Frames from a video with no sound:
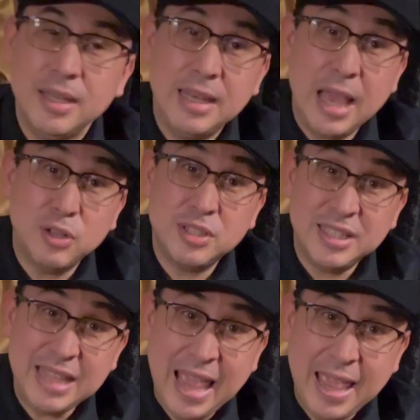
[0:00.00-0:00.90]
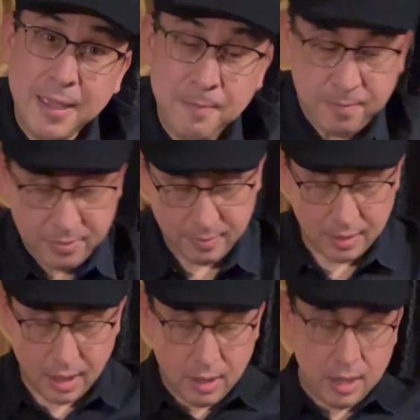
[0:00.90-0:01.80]
Now today,
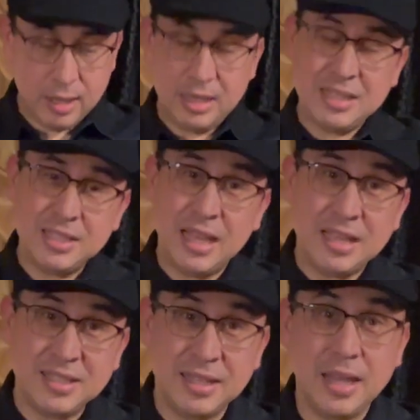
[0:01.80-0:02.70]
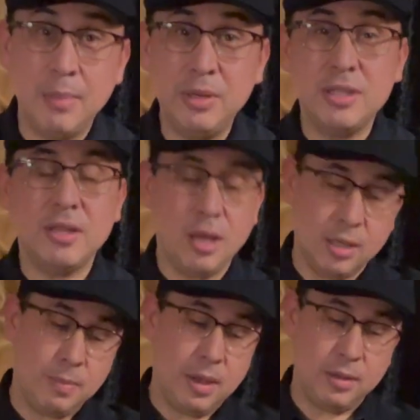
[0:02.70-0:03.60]
in this lesson, I'm going to
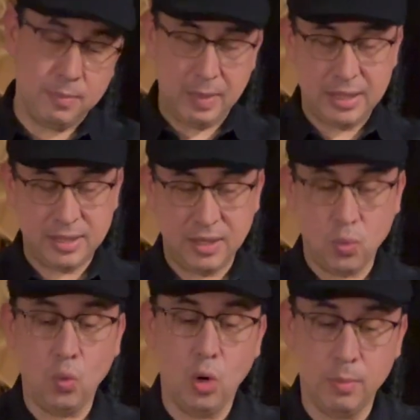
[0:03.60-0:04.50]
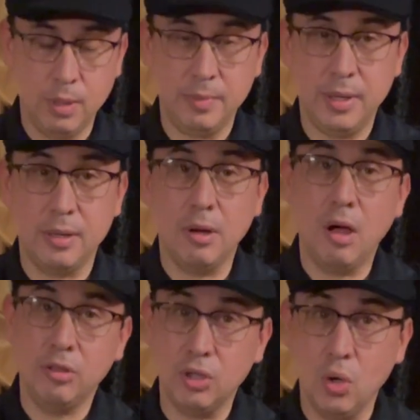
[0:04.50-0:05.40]
talk about a basic warm-up here
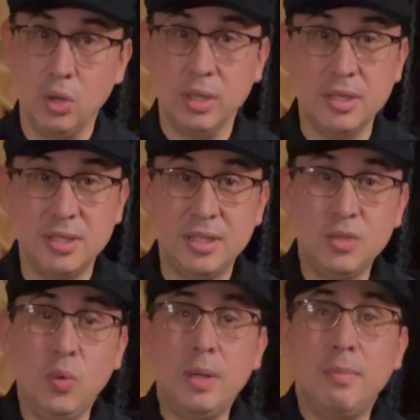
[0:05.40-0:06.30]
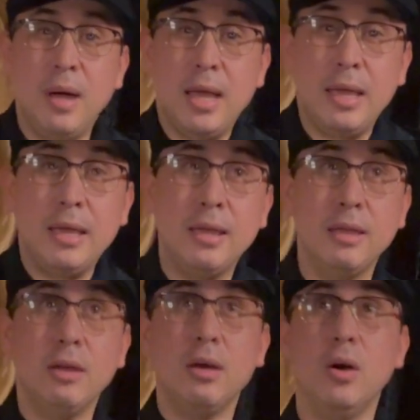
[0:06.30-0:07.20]
on the congas. It's one of my
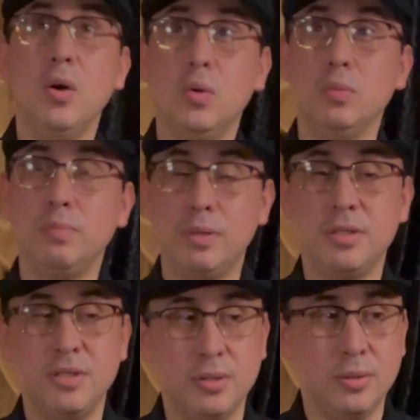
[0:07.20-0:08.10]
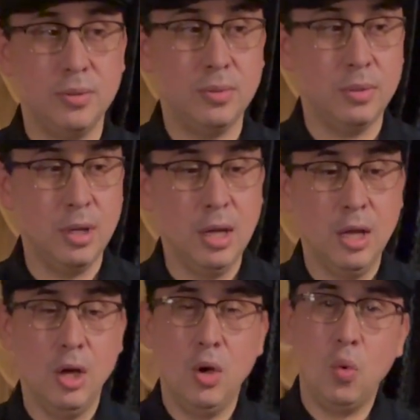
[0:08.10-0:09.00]
own personal
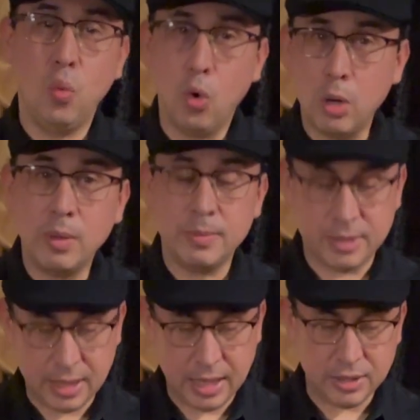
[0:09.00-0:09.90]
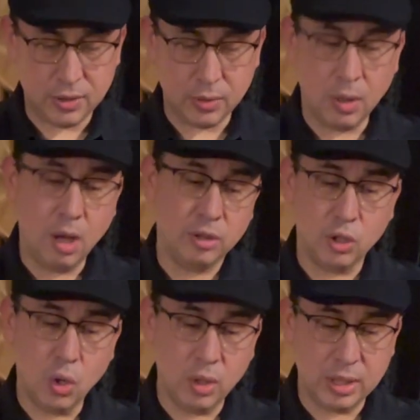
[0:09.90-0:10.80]
warm-ups that I do on the
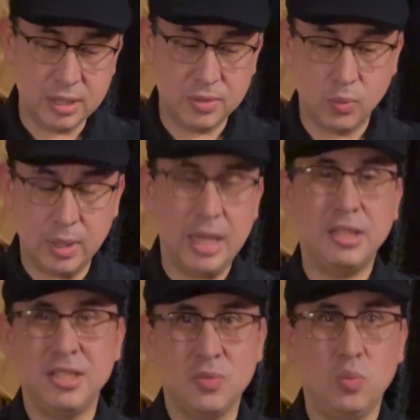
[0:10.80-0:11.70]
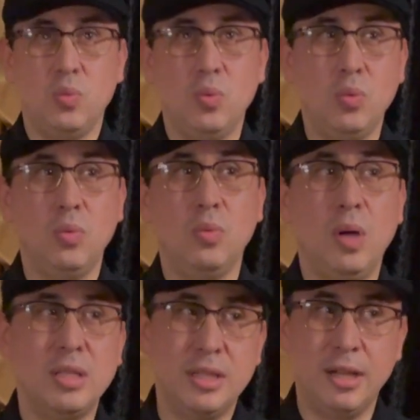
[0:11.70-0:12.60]
congas when I just
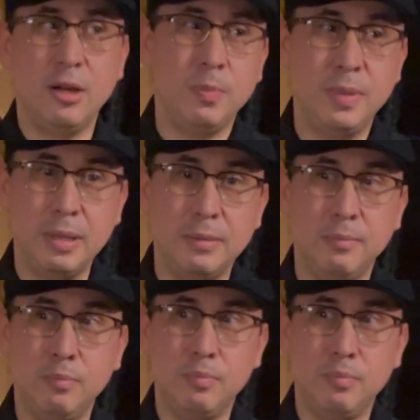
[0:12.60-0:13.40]
want to hurry up and